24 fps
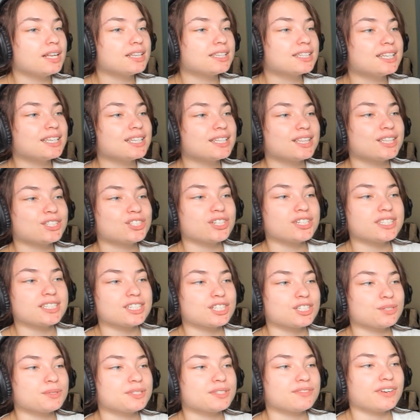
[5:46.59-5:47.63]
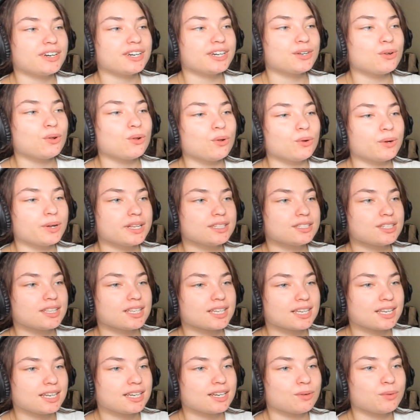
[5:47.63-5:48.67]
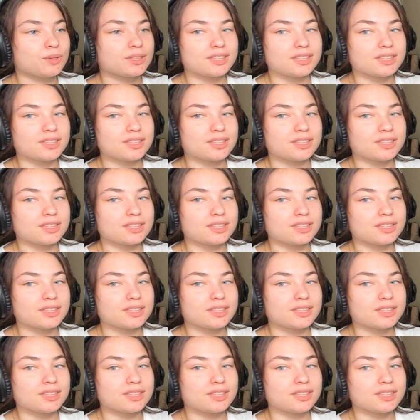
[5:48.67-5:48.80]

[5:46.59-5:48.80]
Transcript: the the transition was very cool into the kick